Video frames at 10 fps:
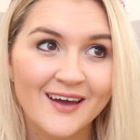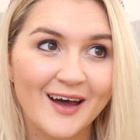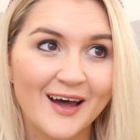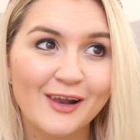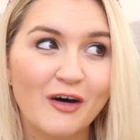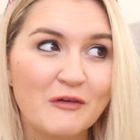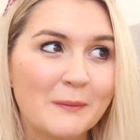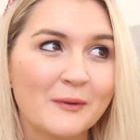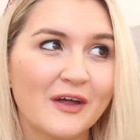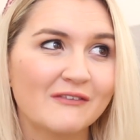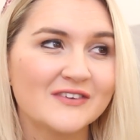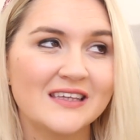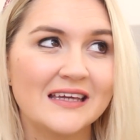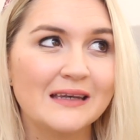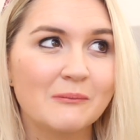A lot of people that have
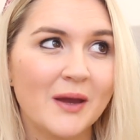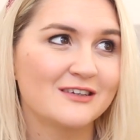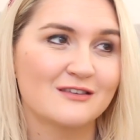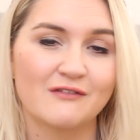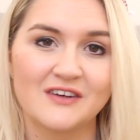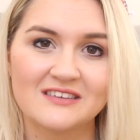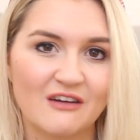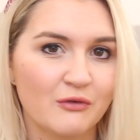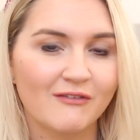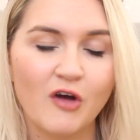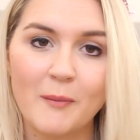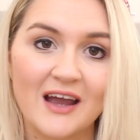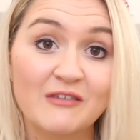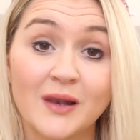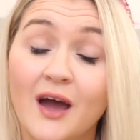seen pictures of it and stuff when I've got
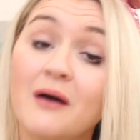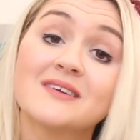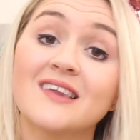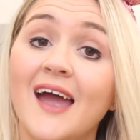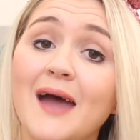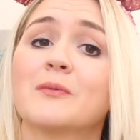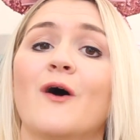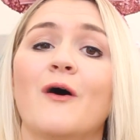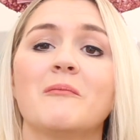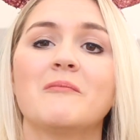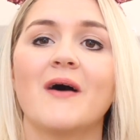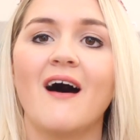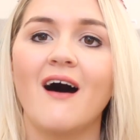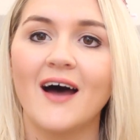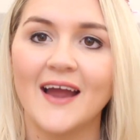back have been like, oh, it's like Epcot,
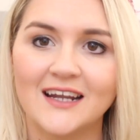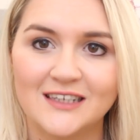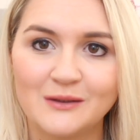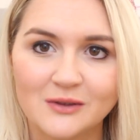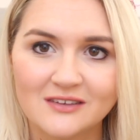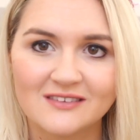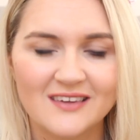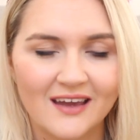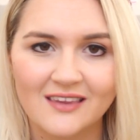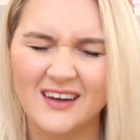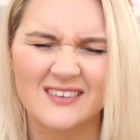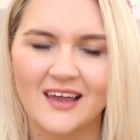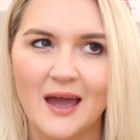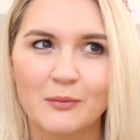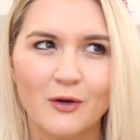but I actually wouldn't say that it is
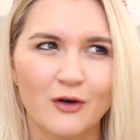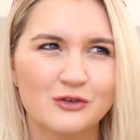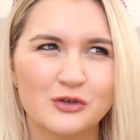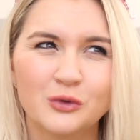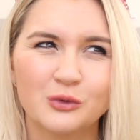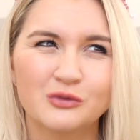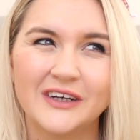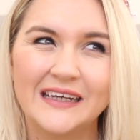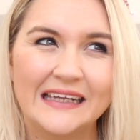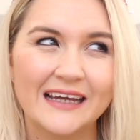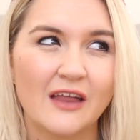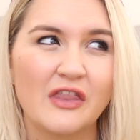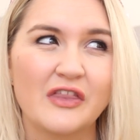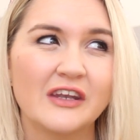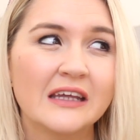like Epcot at all, really,
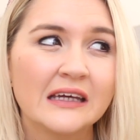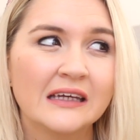other than